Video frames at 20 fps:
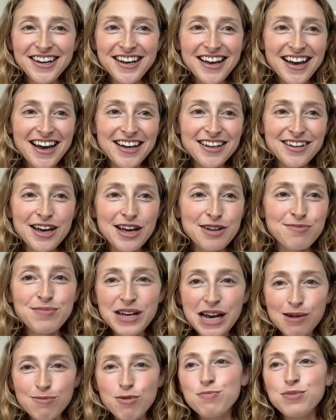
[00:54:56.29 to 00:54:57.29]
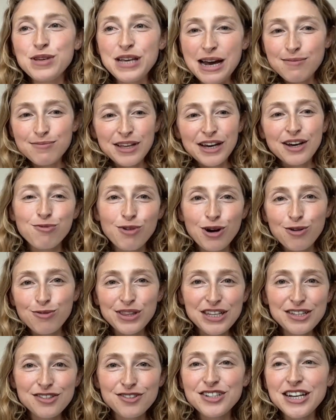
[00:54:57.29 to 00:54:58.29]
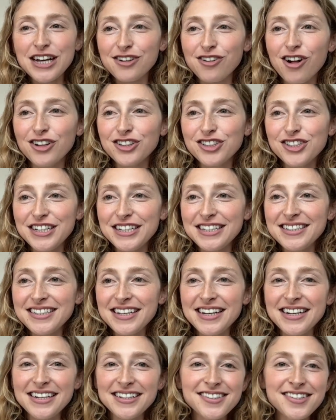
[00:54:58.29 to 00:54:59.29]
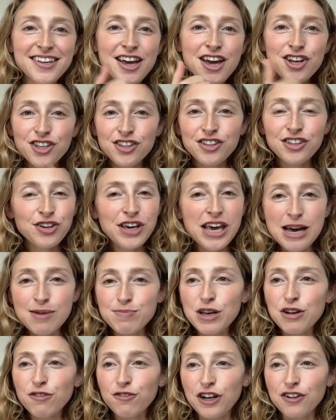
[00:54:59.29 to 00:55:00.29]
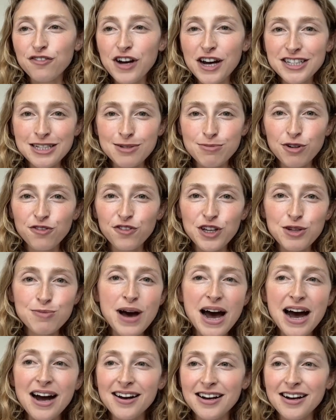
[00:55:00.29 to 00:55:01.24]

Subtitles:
and become a PM that can work with these new technologies, you can't be afraid of customer feedback.